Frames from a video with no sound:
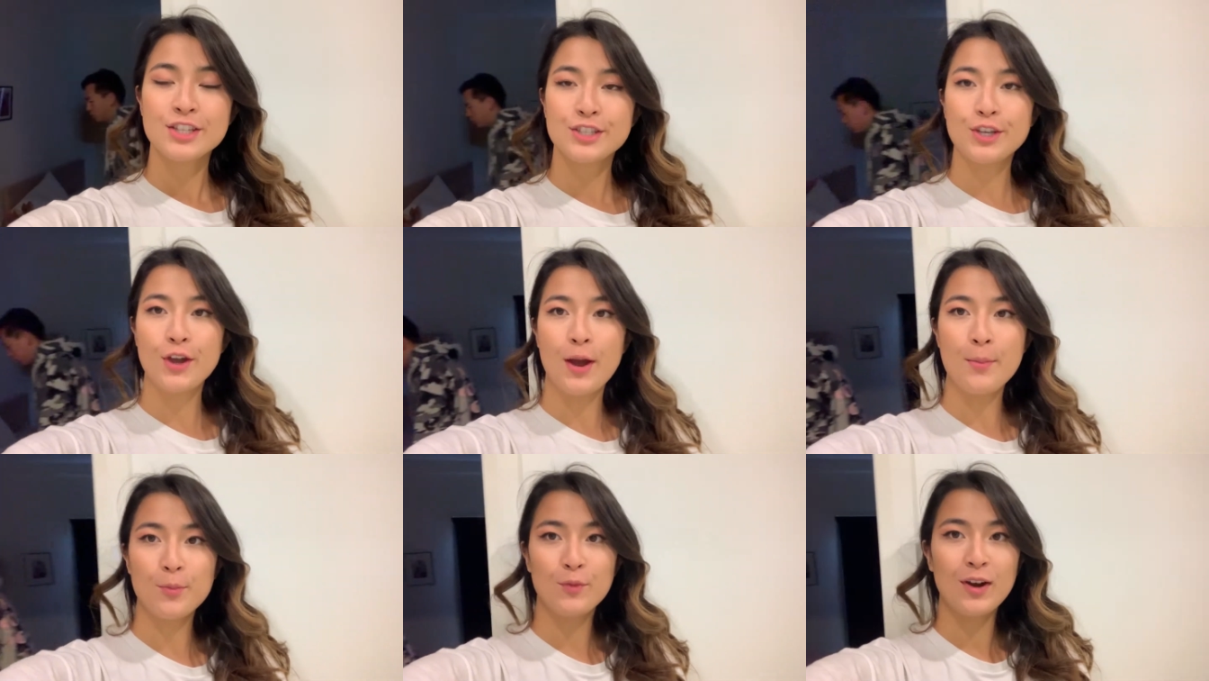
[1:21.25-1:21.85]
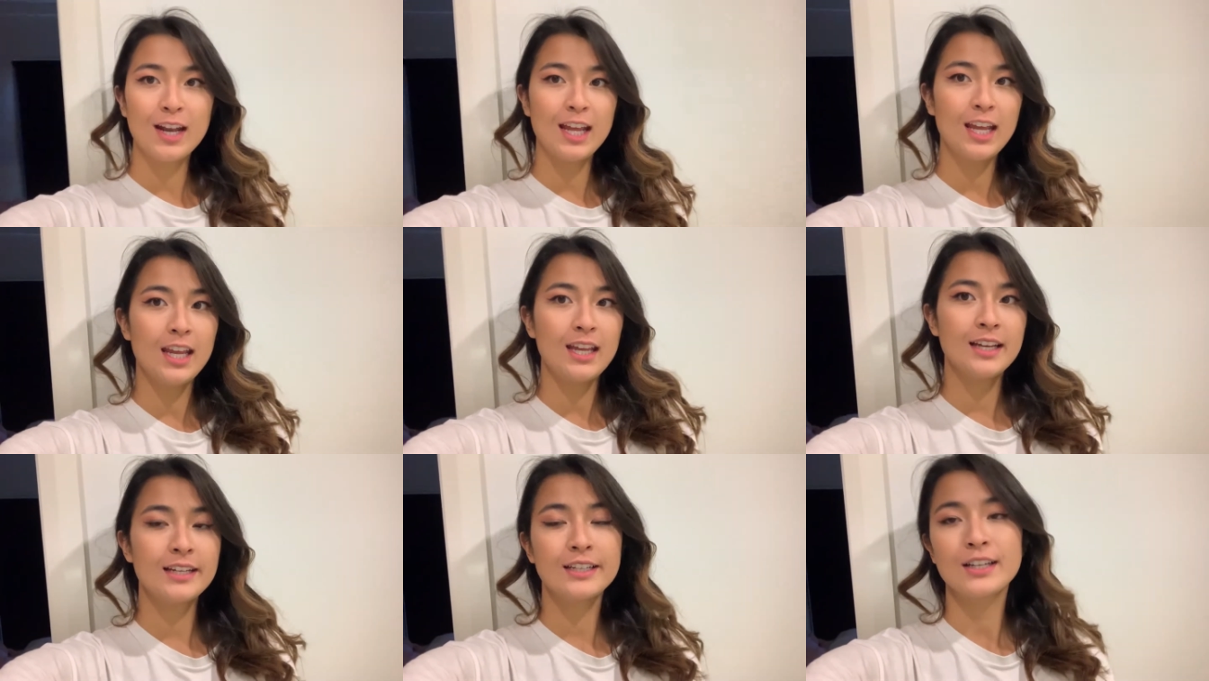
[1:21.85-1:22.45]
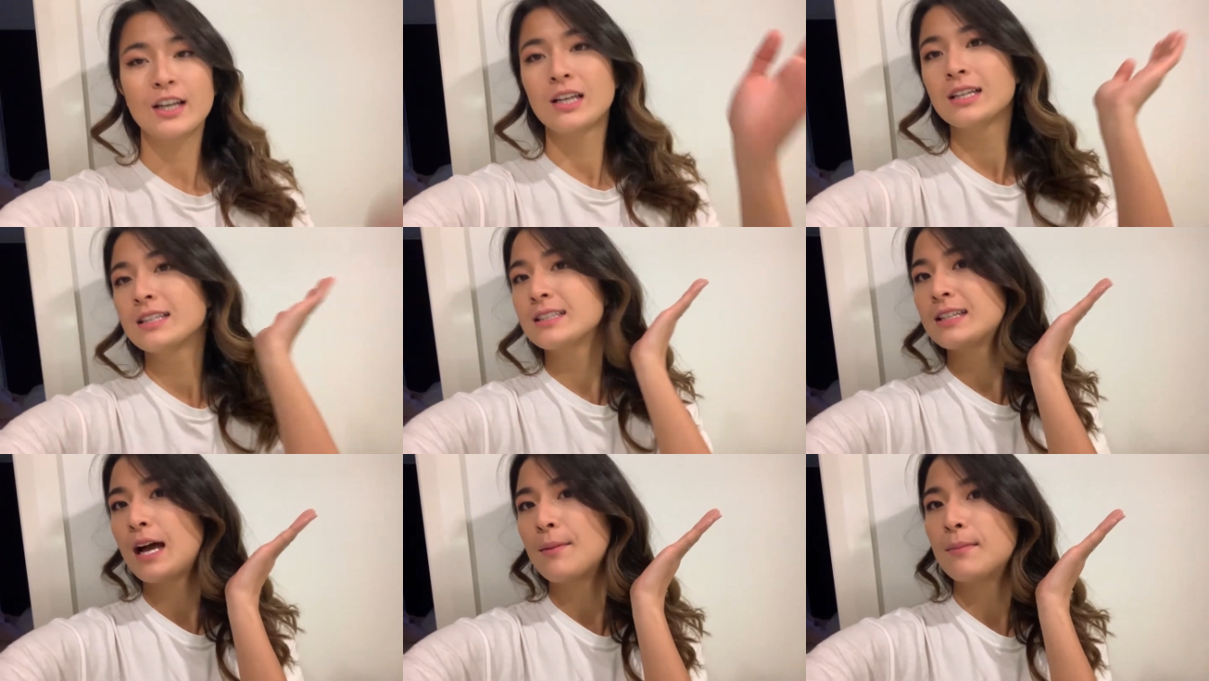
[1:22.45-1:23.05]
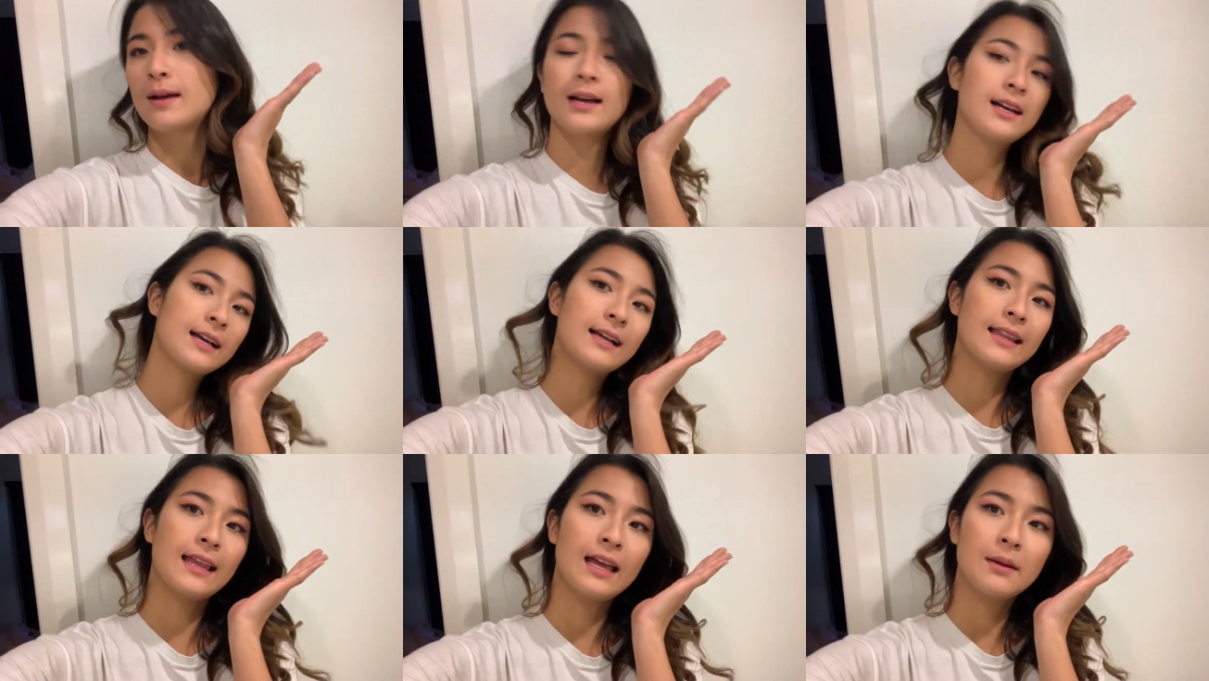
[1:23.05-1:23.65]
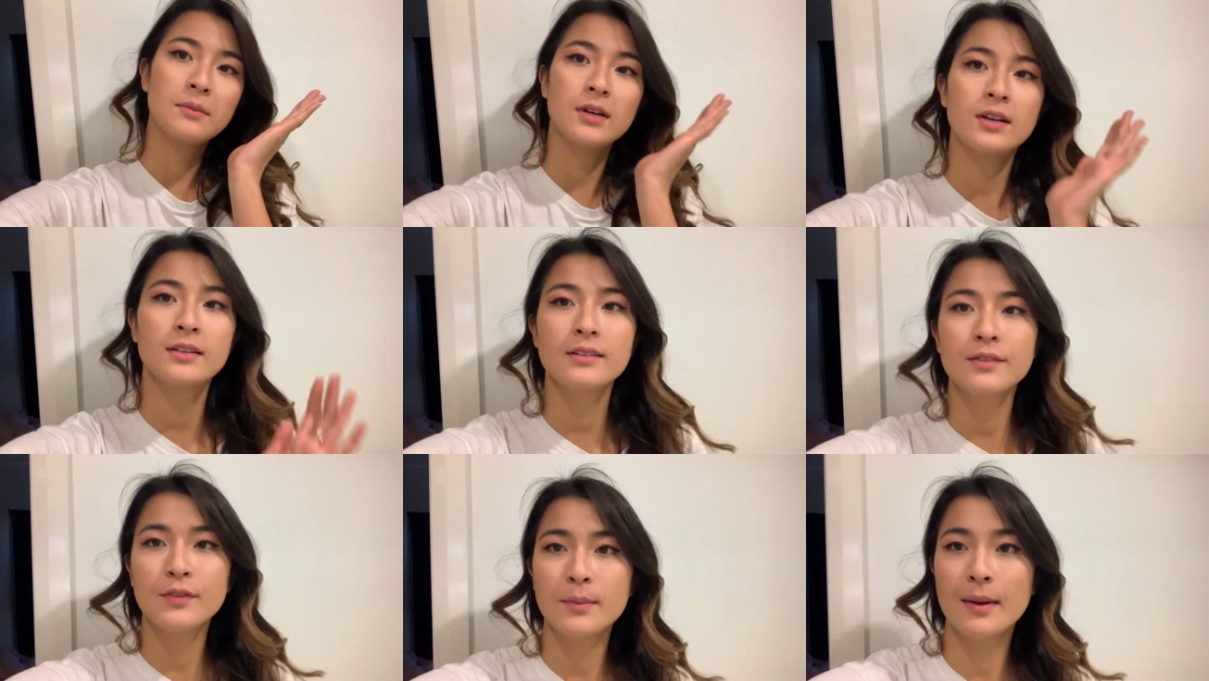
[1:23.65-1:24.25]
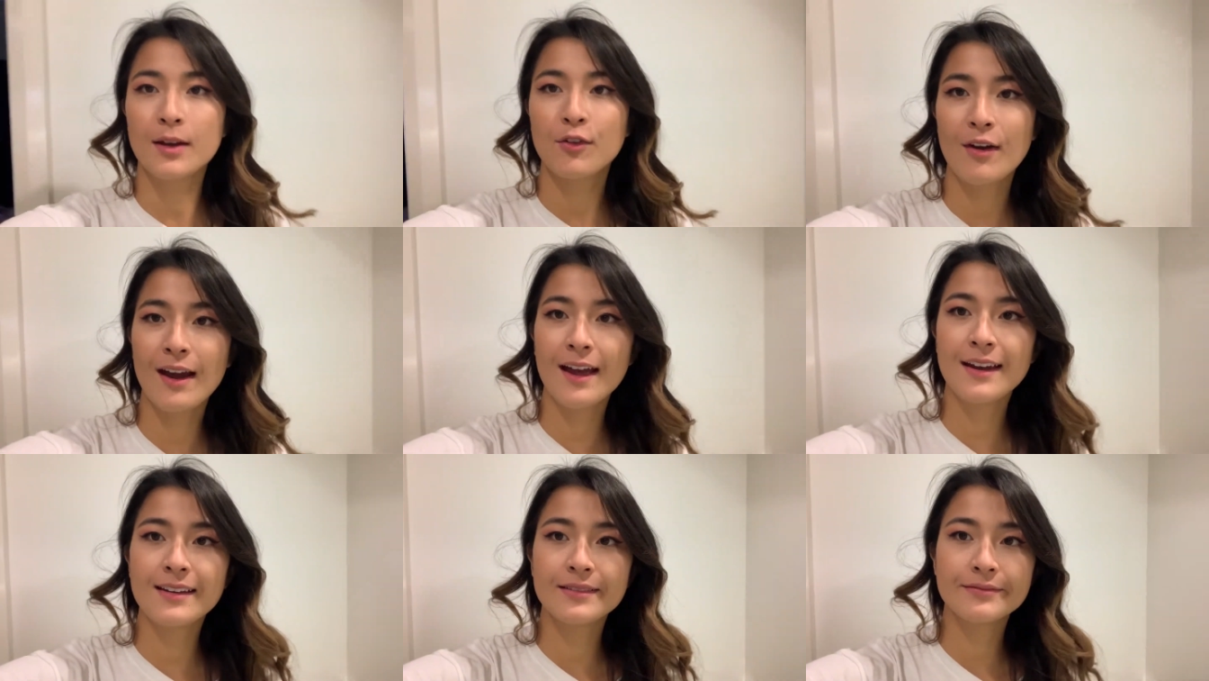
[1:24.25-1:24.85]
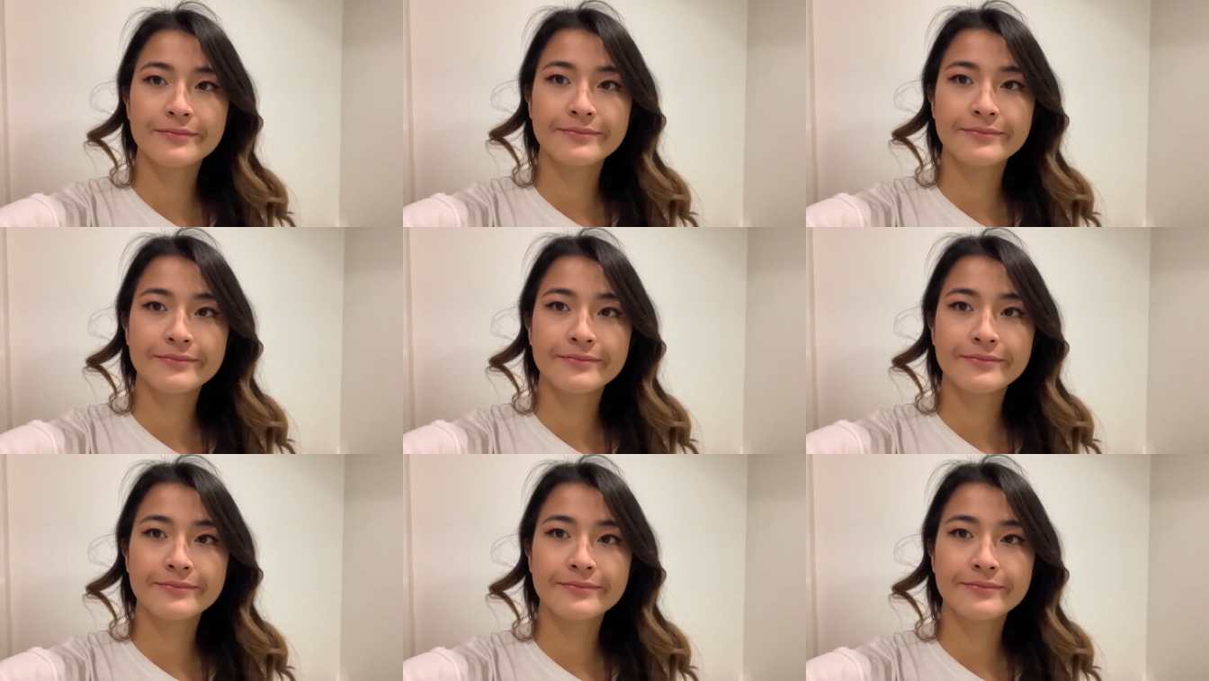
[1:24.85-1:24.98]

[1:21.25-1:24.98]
So I'm ready, got my glam on for my grad.